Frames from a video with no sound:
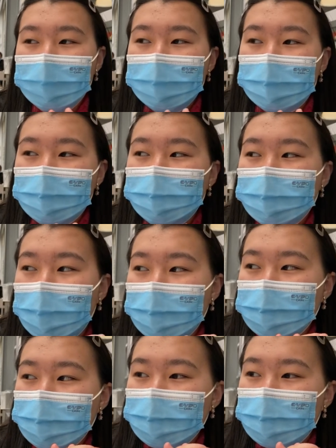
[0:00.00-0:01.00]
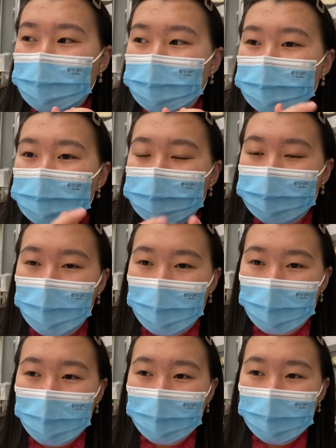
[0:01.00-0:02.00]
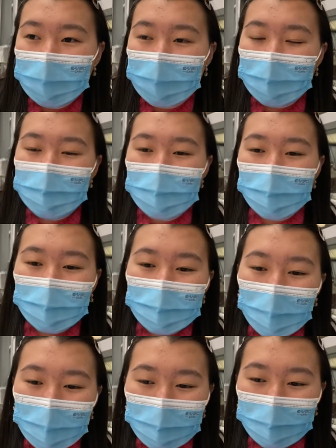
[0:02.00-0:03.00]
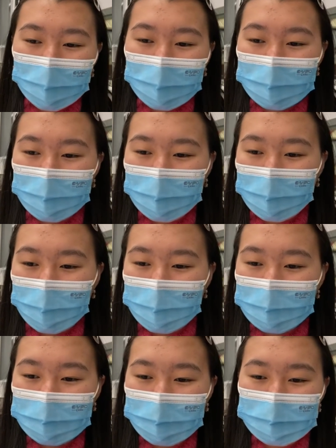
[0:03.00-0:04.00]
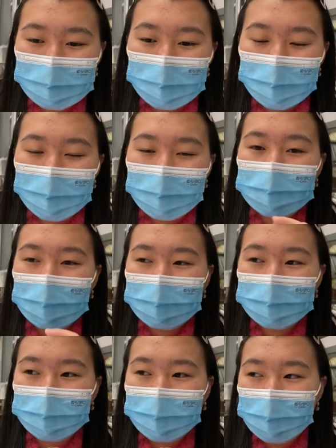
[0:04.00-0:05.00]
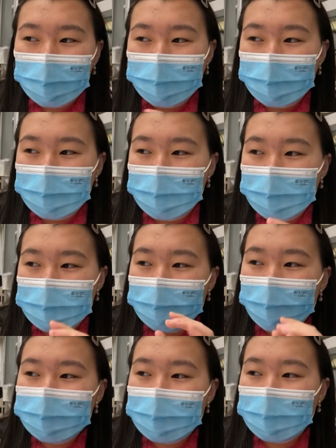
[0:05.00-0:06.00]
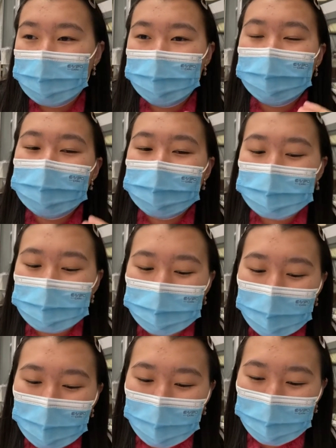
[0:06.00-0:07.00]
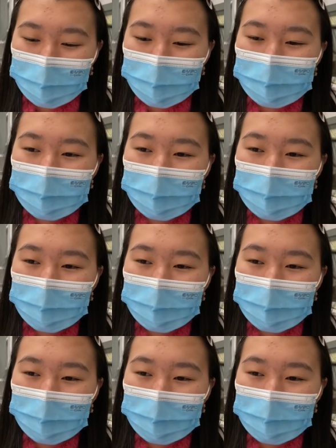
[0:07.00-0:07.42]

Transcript: These plastics are small, and people can argue that they are unnecessary because of how small they are, but these are most likely to be ingested by animals.